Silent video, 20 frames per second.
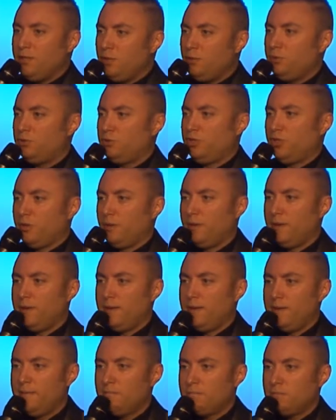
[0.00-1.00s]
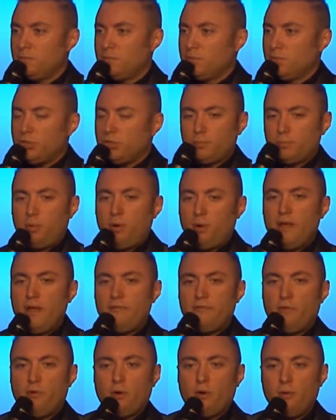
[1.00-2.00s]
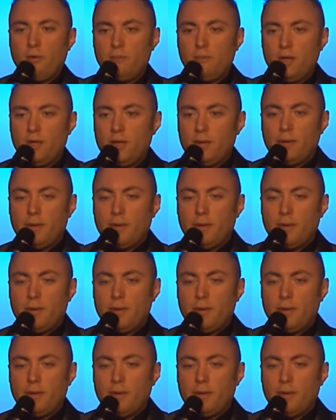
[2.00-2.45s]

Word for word: use you just pray for them